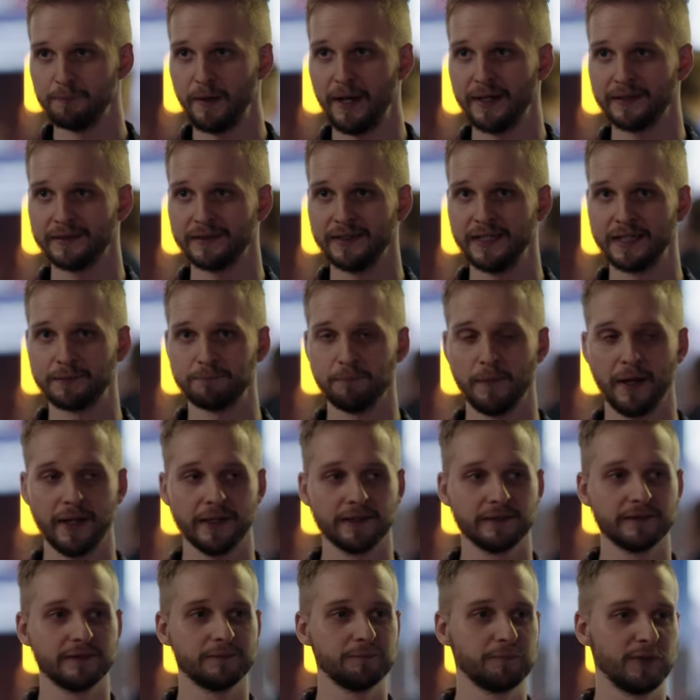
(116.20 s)
It
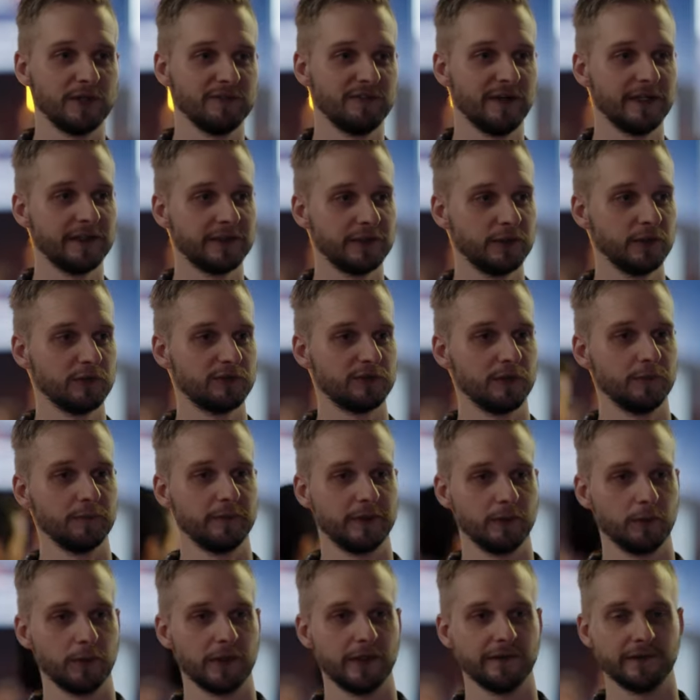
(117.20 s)
might prevent you
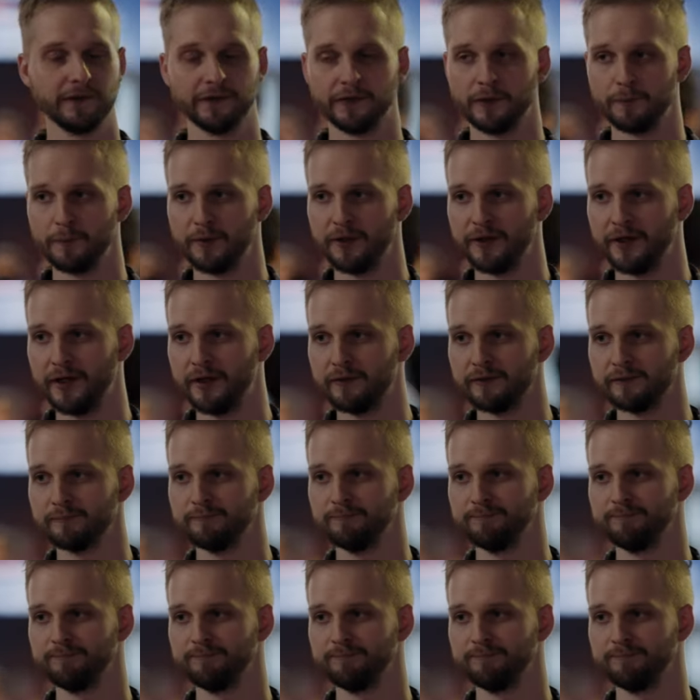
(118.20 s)
from the one and the other burnout.